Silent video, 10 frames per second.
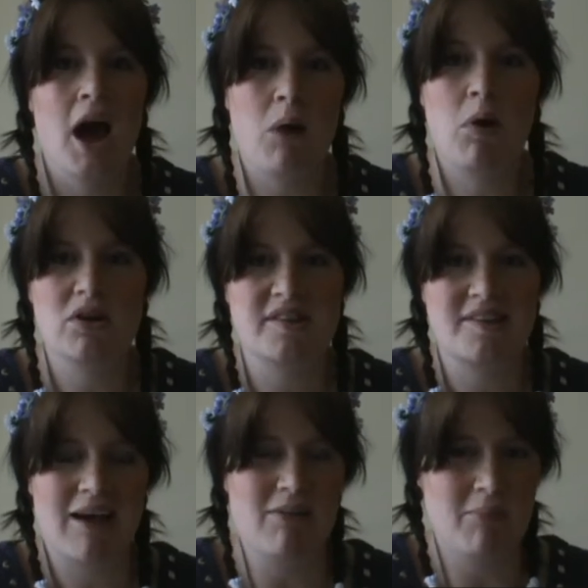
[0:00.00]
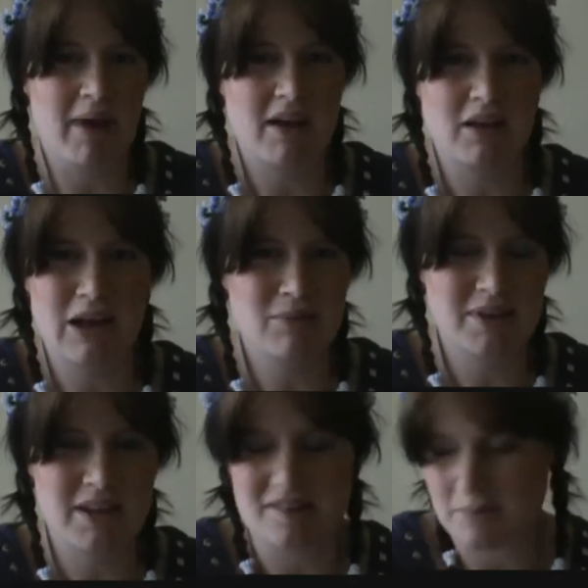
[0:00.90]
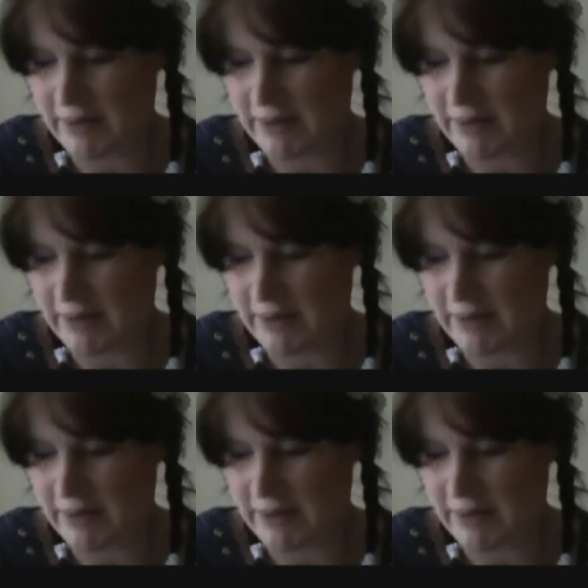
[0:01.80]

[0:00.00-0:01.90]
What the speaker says: I walk to town and back a lot, but that's